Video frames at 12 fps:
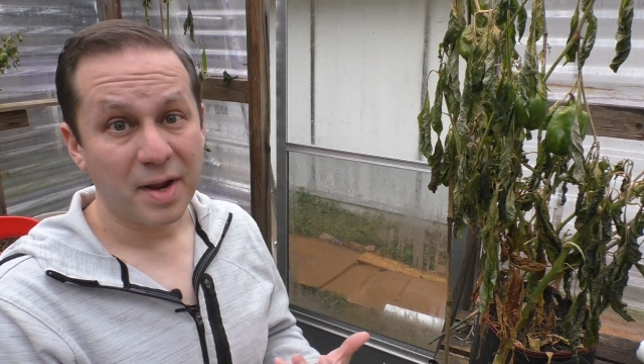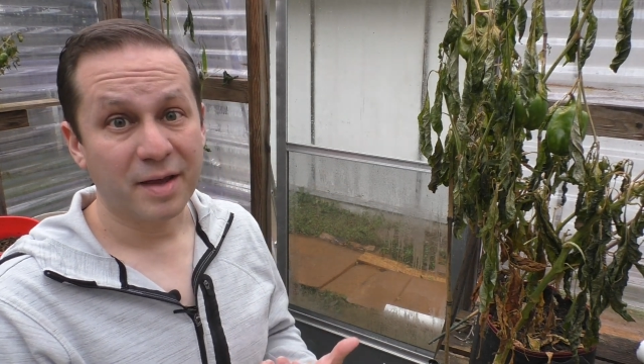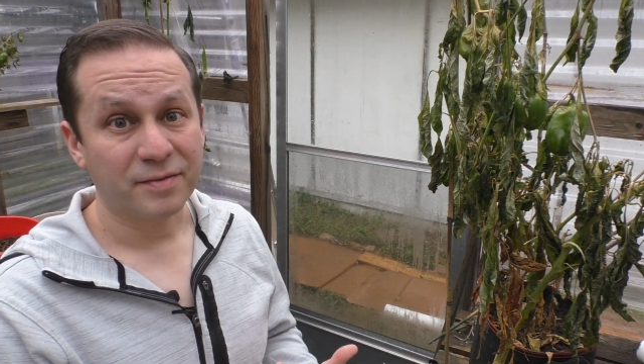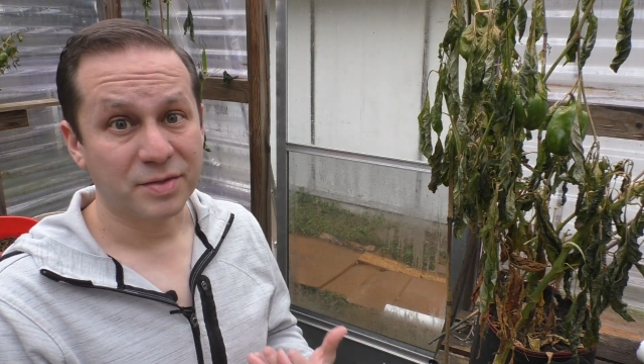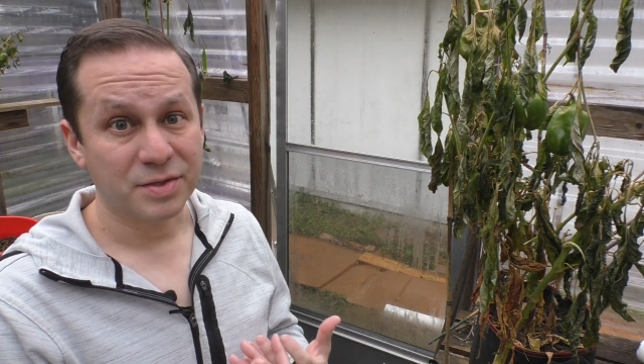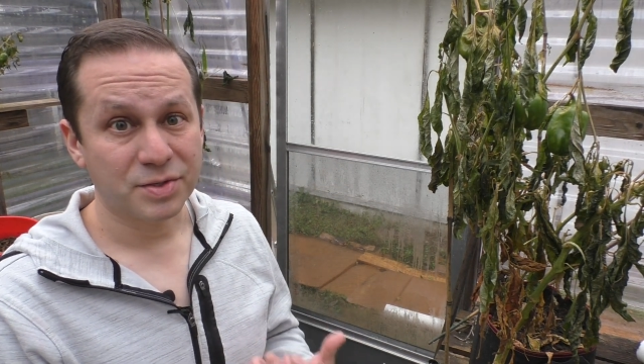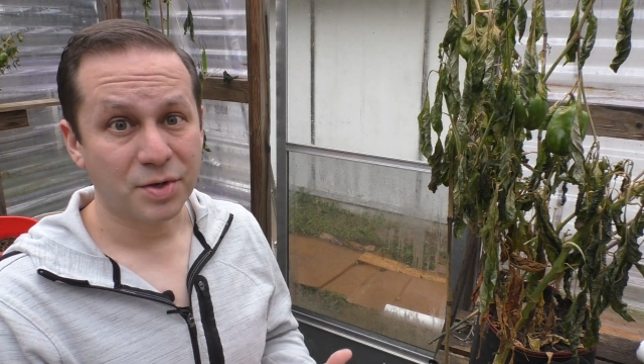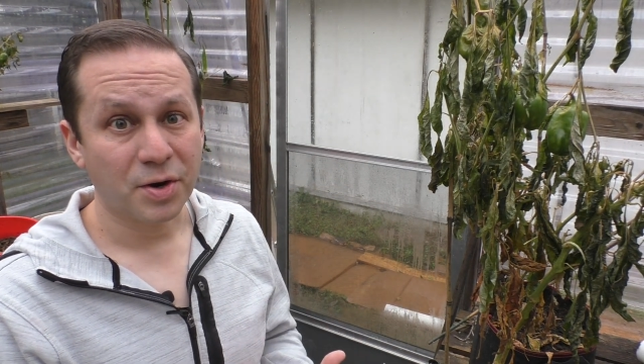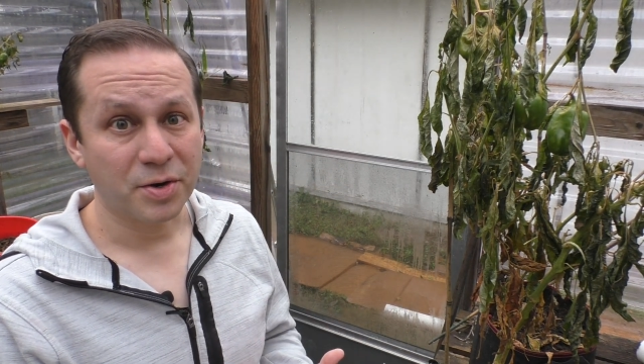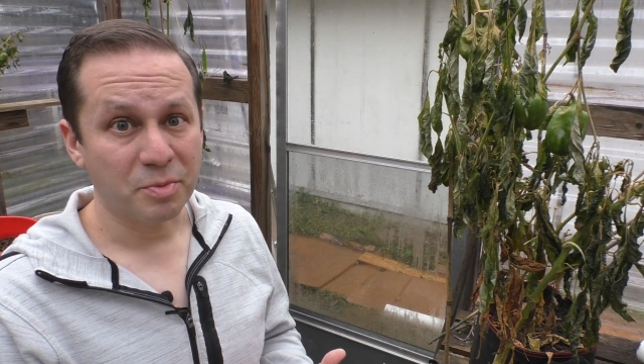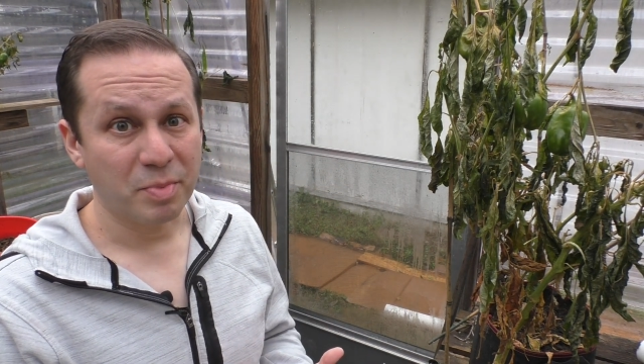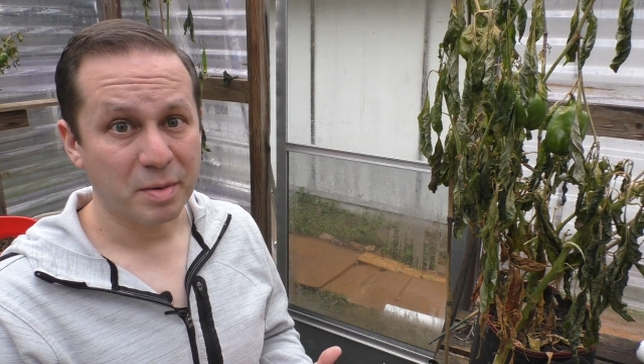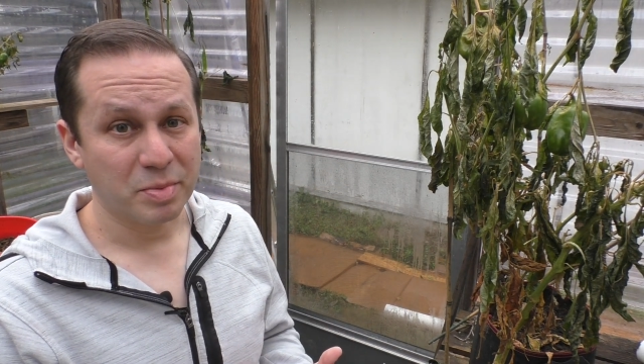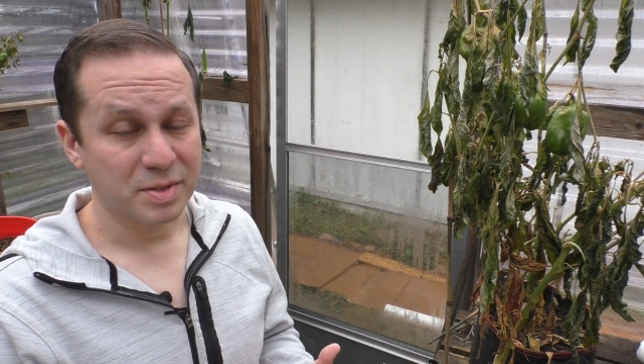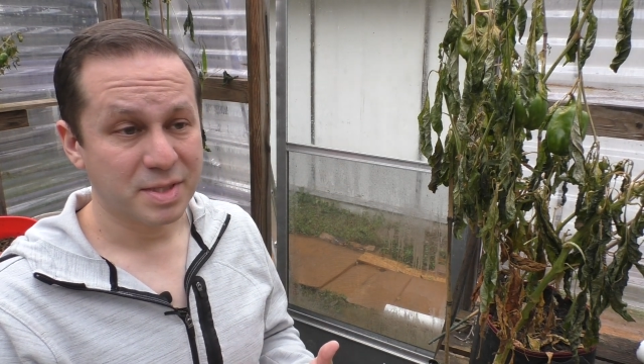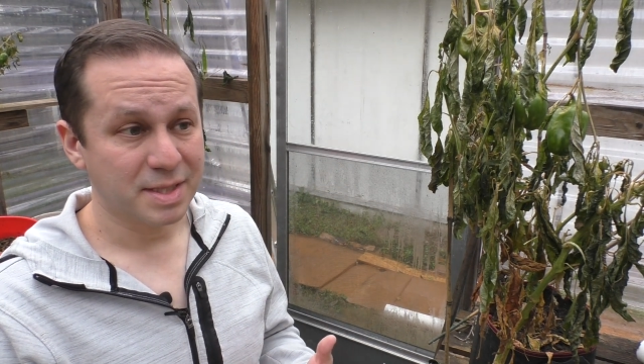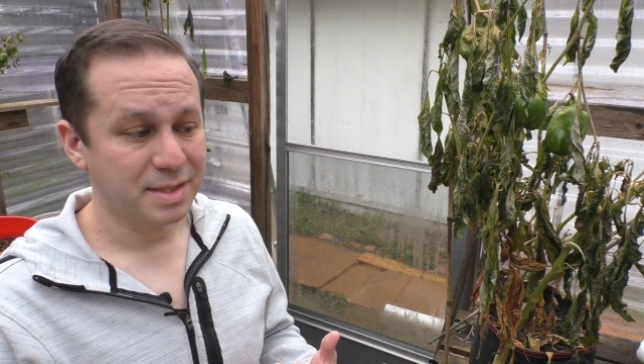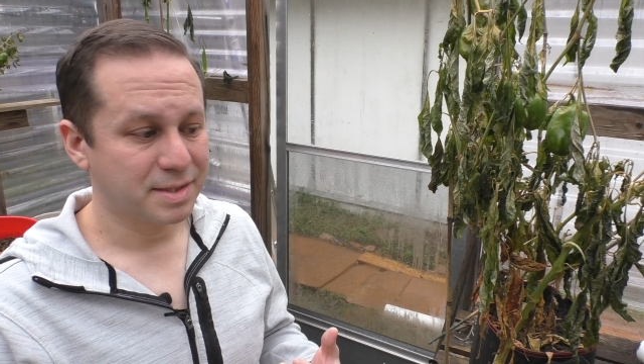have to start your pepper
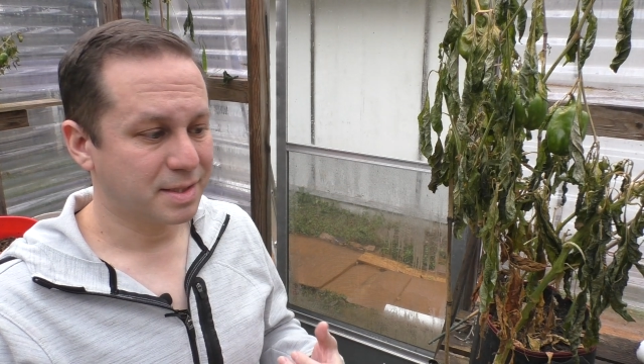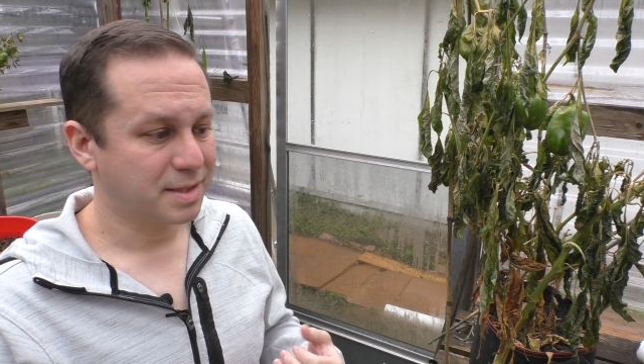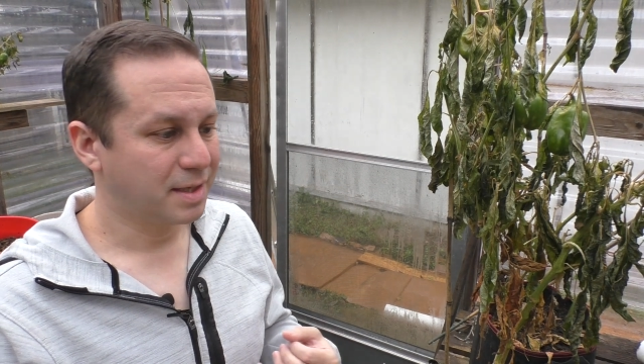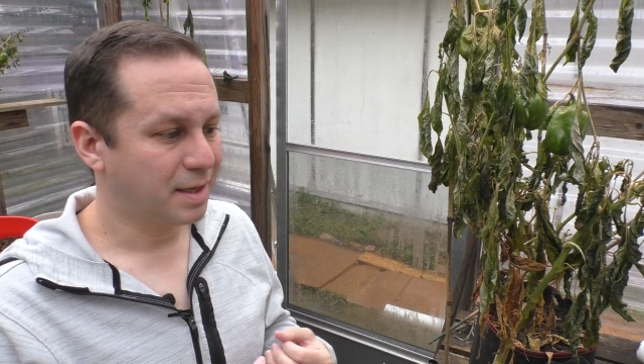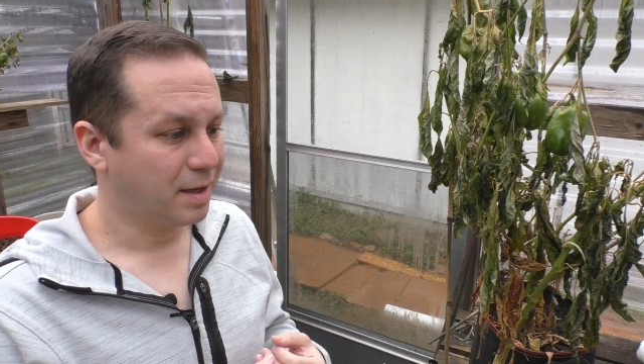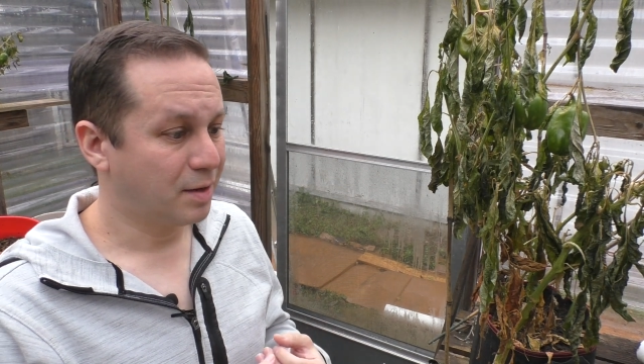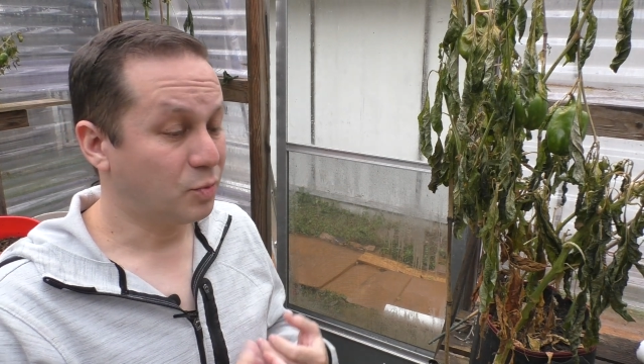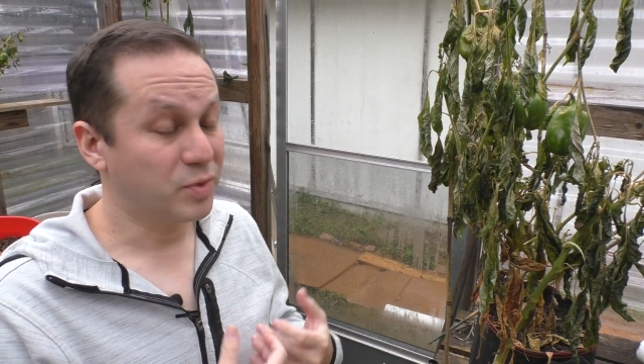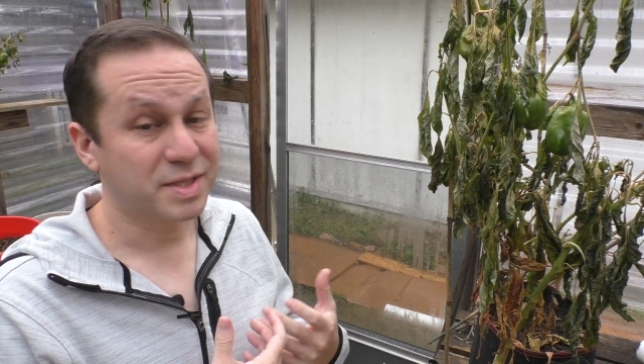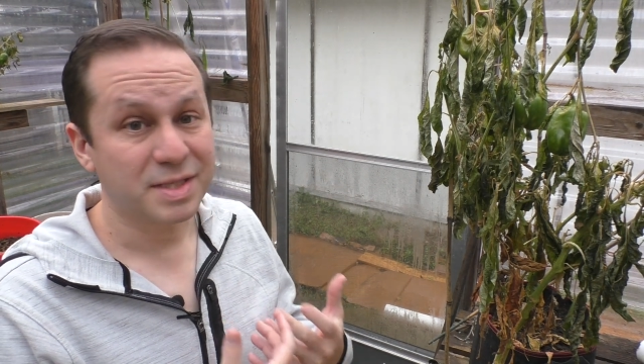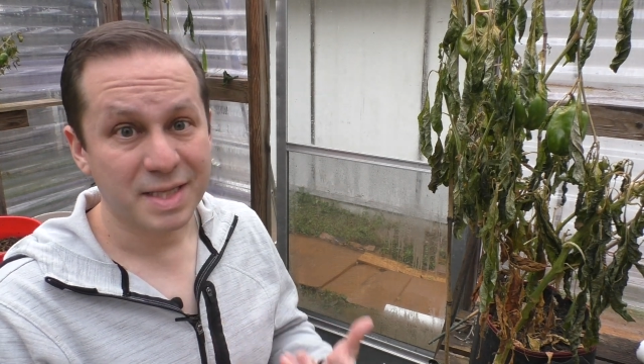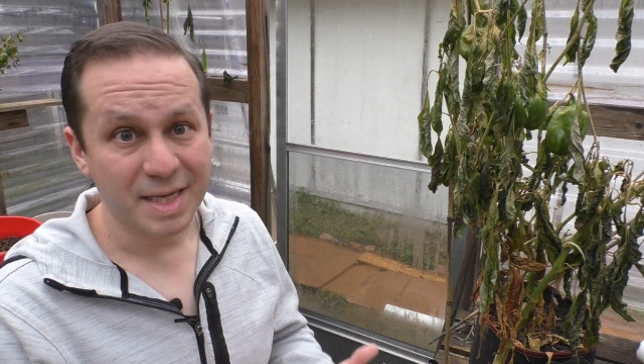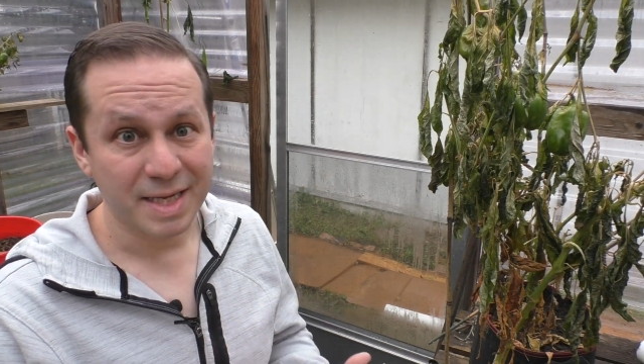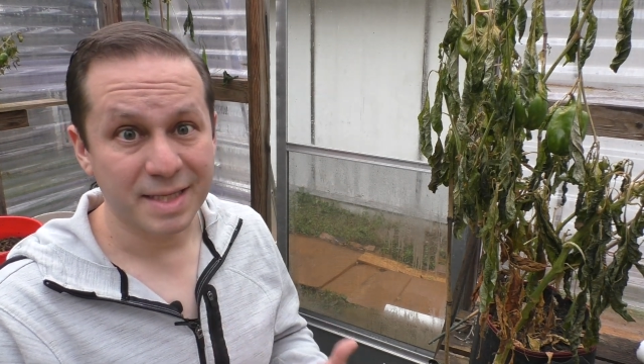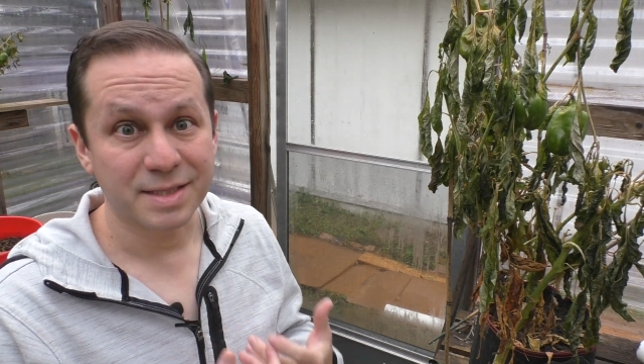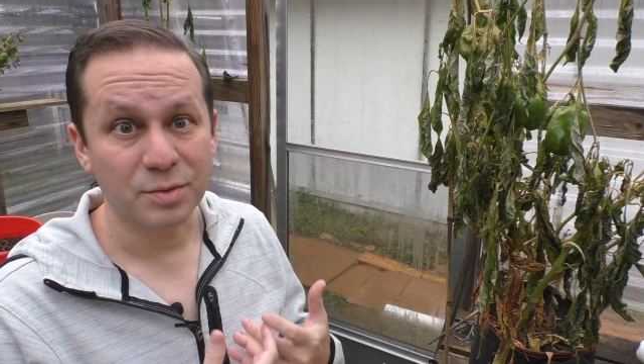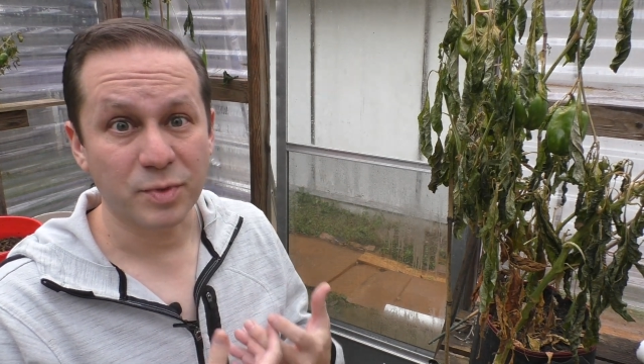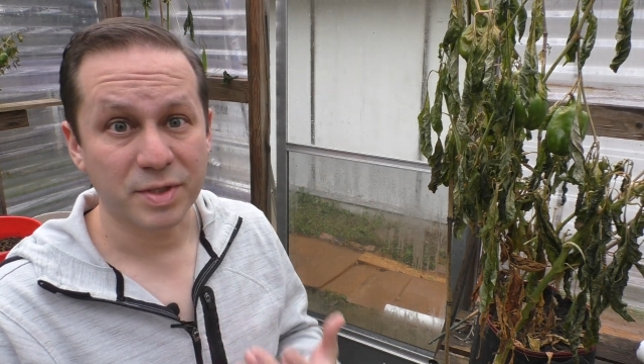season with
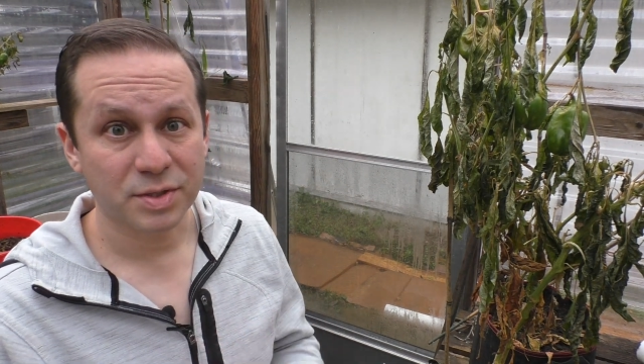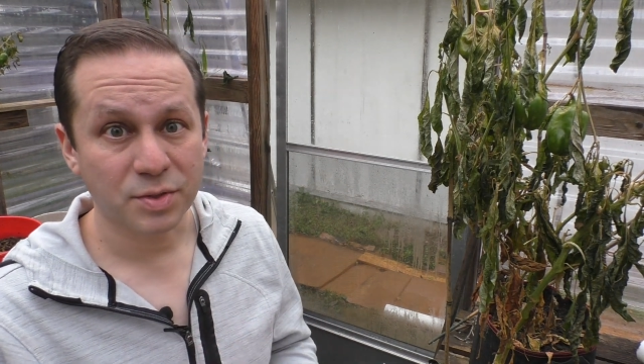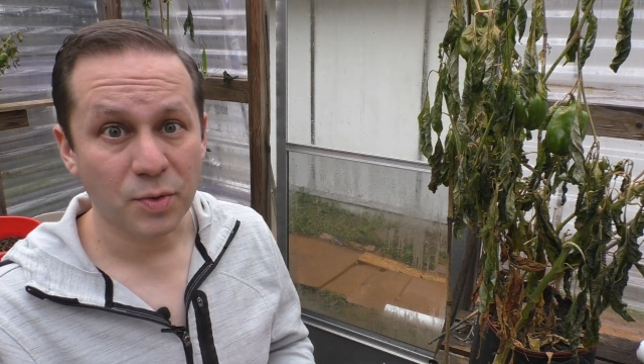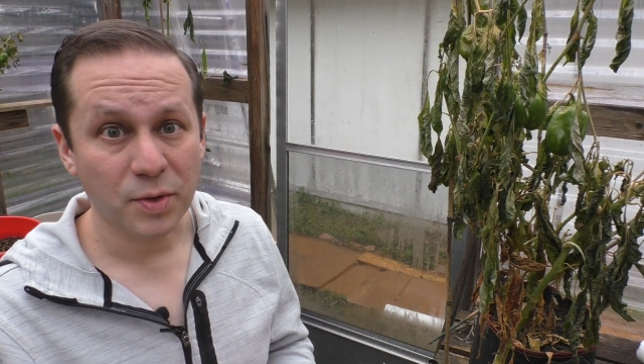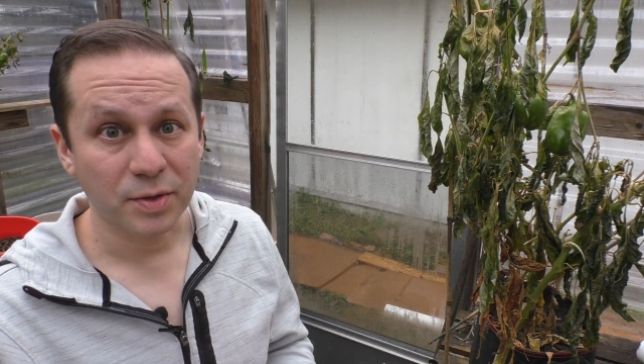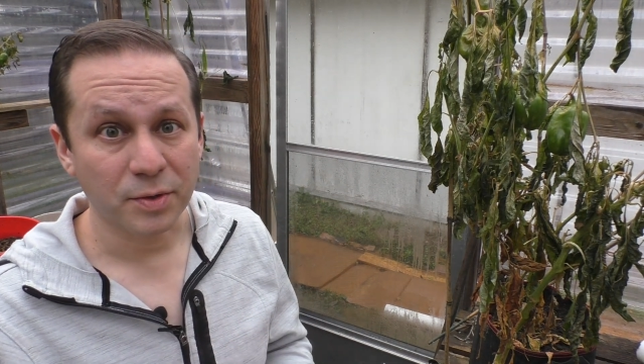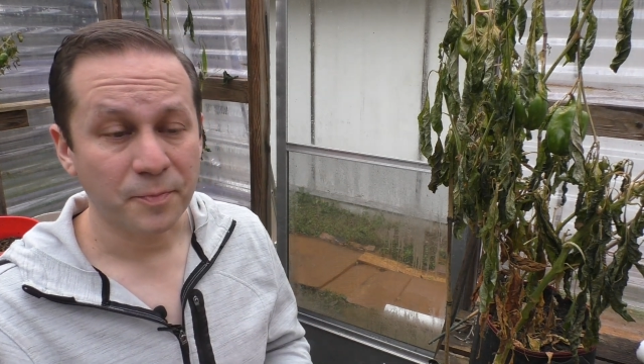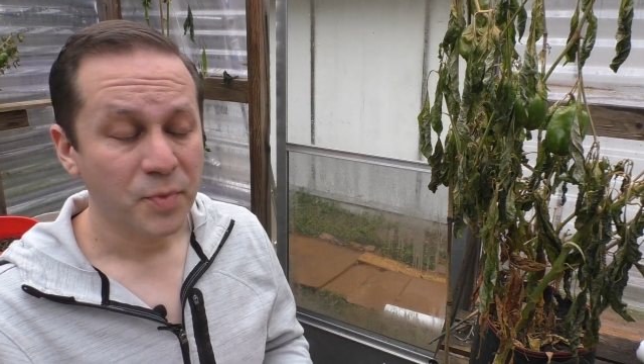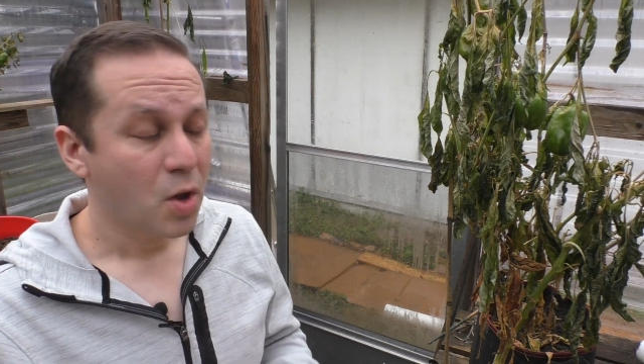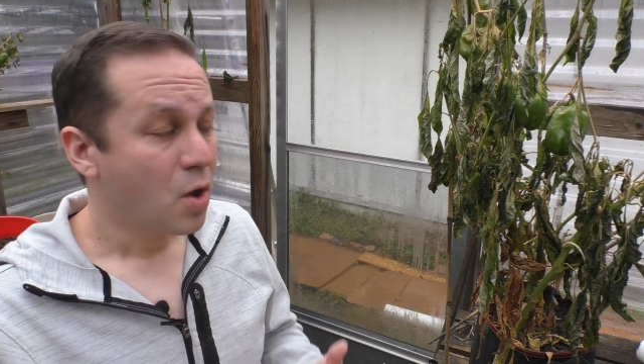seeds and with soil,